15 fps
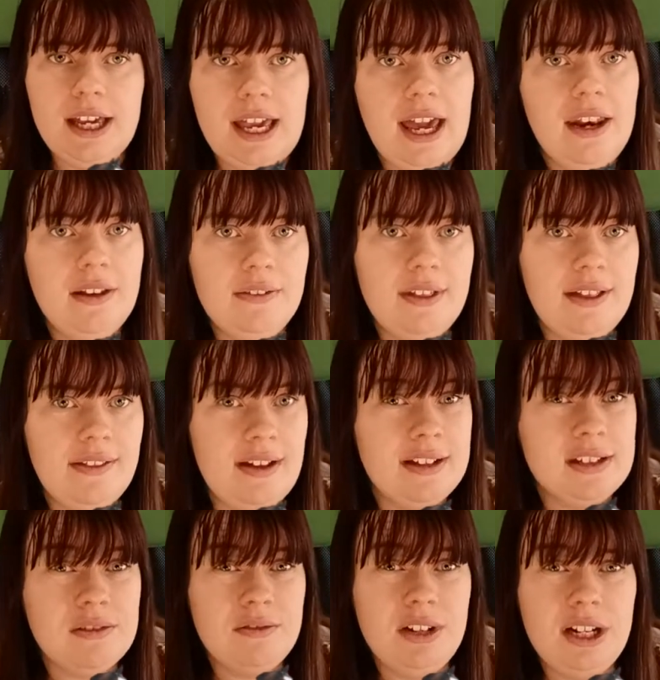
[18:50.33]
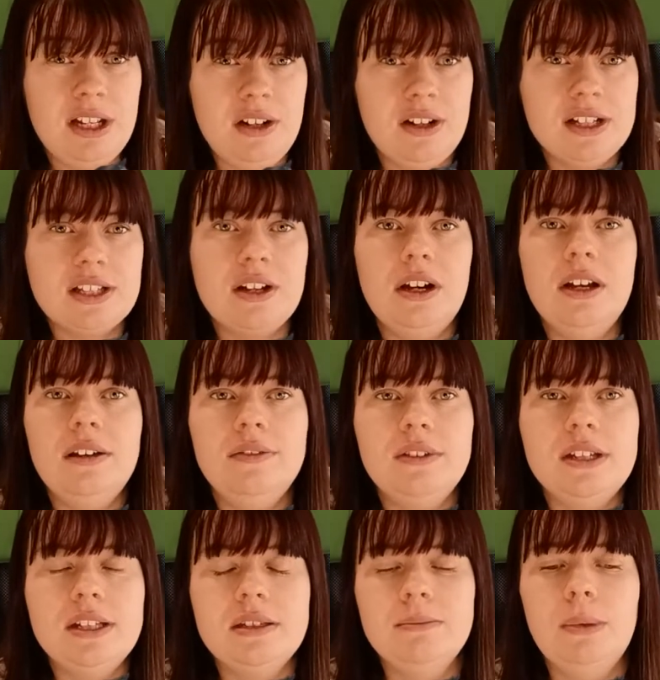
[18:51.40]
Again, I think that's a really nice colour for
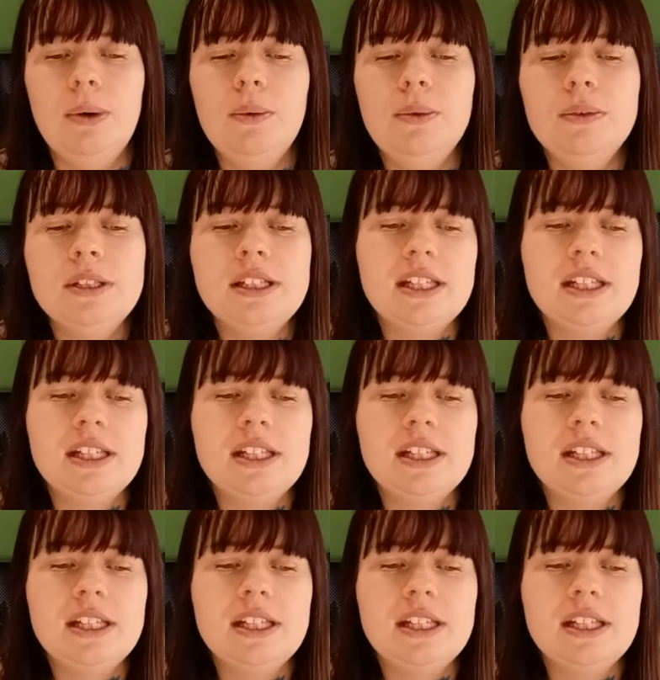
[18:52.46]
this mould.